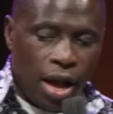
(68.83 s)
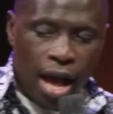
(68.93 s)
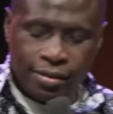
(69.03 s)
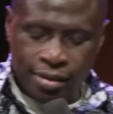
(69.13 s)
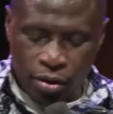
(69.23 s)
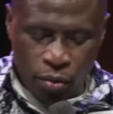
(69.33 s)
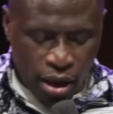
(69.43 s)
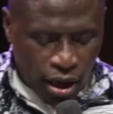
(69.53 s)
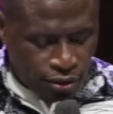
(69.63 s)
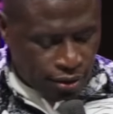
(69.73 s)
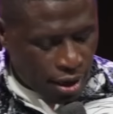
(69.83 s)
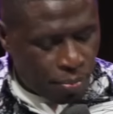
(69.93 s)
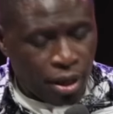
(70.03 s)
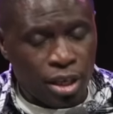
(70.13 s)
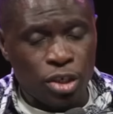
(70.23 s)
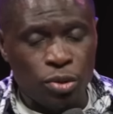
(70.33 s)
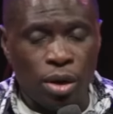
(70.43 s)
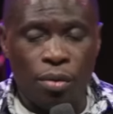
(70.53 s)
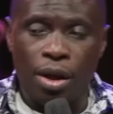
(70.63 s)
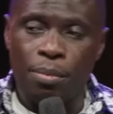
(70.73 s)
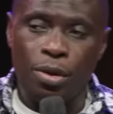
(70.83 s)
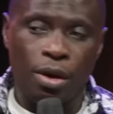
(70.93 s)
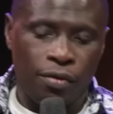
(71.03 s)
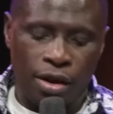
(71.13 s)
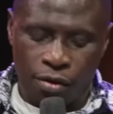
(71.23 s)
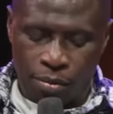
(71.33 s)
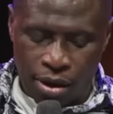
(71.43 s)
I said we are stepping into a realm you have never